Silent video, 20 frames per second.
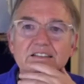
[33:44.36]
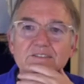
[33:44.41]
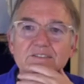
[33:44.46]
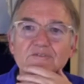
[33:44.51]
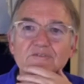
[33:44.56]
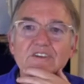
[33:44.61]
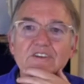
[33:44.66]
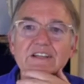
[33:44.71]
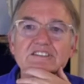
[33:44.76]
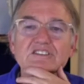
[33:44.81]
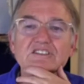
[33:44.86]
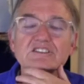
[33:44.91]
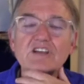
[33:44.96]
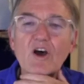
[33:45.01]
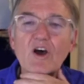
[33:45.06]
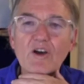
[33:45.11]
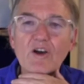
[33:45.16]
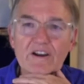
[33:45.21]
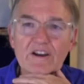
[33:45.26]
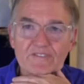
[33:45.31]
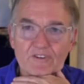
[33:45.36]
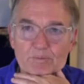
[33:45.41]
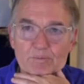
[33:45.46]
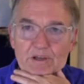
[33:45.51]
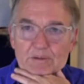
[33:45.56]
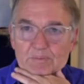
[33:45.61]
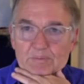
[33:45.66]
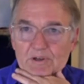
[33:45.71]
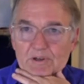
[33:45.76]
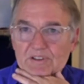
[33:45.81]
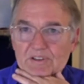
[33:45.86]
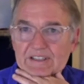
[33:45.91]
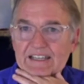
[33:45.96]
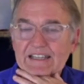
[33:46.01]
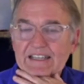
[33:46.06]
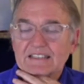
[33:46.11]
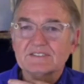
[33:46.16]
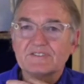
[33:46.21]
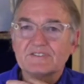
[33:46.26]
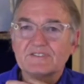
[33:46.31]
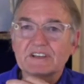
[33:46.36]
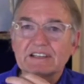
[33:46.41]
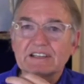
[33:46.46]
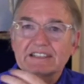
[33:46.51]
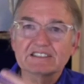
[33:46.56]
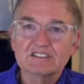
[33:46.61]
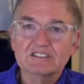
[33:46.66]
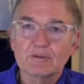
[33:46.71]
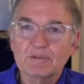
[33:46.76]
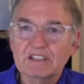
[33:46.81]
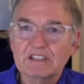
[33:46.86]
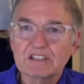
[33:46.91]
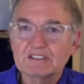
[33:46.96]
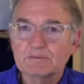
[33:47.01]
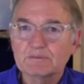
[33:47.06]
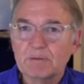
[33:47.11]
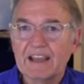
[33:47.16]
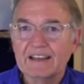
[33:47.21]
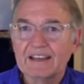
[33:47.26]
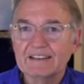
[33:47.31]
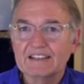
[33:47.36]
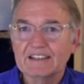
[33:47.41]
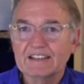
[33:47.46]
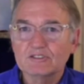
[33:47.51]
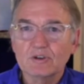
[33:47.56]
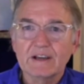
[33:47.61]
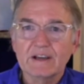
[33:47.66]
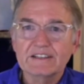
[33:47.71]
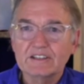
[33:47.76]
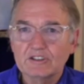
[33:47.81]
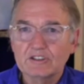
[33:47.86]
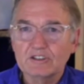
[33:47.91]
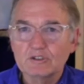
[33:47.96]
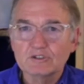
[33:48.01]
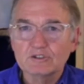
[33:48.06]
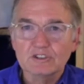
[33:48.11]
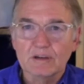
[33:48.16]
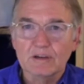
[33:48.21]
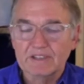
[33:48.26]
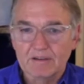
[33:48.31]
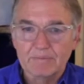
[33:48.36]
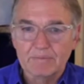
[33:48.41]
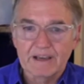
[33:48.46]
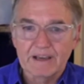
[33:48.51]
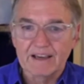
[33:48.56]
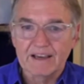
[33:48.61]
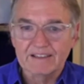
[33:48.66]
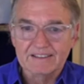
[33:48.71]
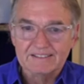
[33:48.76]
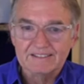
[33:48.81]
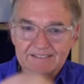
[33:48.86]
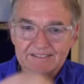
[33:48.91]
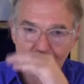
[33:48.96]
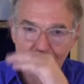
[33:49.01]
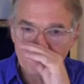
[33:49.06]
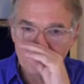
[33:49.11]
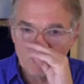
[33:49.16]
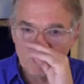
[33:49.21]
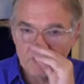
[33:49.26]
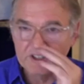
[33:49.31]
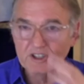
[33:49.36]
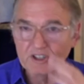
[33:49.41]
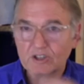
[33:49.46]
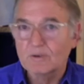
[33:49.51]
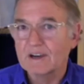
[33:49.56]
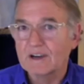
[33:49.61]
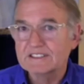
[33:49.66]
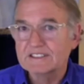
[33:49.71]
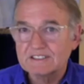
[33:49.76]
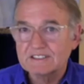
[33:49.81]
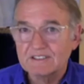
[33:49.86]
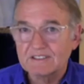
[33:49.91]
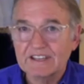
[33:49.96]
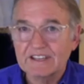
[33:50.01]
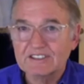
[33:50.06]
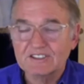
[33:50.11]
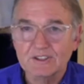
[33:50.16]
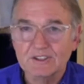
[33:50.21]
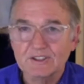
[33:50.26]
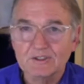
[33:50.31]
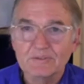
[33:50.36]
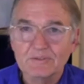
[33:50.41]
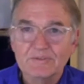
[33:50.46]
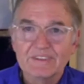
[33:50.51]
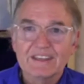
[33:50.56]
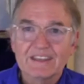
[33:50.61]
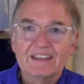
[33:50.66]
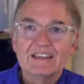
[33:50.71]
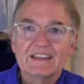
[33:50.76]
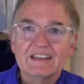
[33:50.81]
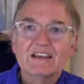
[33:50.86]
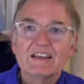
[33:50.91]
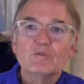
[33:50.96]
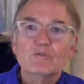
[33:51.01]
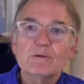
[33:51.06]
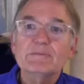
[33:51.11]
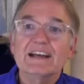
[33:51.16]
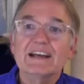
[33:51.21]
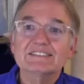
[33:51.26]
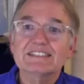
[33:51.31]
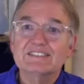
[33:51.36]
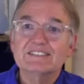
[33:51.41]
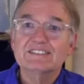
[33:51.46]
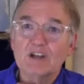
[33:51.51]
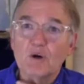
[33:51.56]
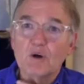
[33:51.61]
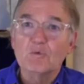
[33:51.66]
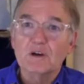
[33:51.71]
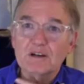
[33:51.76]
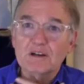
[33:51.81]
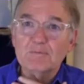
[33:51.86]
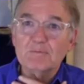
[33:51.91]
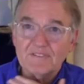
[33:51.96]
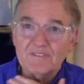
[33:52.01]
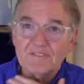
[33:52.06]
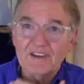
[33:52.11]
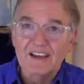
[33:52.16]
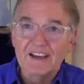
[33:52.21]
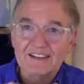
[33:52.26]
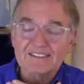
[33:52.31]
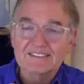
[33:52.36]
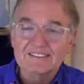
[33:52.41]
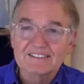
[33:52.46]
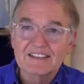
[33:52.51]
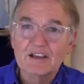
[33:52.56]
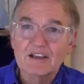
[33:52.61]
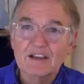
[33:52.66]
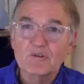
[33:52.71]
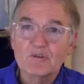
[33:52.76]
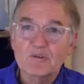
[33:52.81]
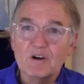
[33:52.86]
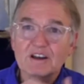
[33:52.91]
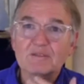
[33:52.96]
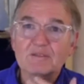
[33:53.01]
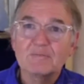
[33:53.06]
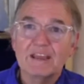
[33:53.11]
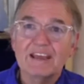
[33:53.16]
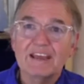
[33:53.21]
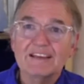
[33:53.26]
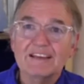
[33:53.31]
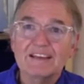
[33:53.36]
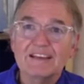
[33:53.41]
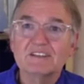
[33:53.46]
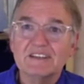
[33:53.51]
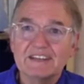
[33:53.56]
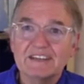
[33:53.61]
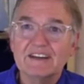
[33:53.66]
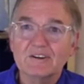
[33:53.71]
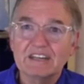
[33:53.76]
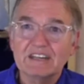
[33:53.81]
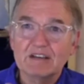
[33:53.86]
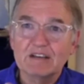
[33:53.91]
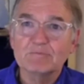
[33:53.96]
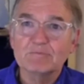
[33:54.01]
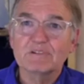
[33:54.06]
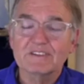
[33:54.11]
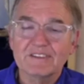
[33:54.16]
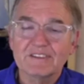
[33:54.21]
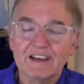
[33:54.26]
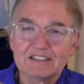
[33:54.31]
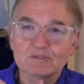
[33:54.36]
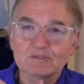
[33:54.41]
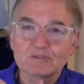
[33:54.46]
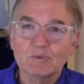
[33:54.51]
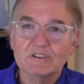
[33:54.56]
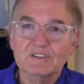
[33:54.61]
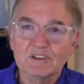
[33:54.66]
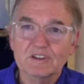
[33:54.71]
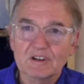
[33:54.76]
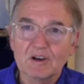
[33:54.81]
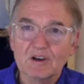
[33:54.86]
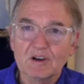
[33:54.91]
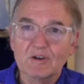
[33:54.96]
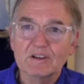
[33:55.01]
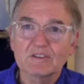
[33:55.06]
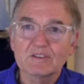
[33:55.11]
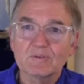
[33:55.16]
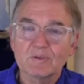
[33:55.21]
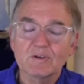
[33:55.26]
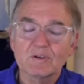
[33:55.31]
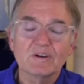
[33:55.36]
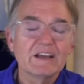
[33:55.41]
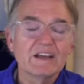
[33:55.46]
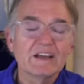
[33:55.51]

Feeling sorry for people is feeling somebody's pain and trying to do something about it. Oh, poor you, I should fix you. Women actually don't want to be fixed. They want a man to hear and empathize what they're going through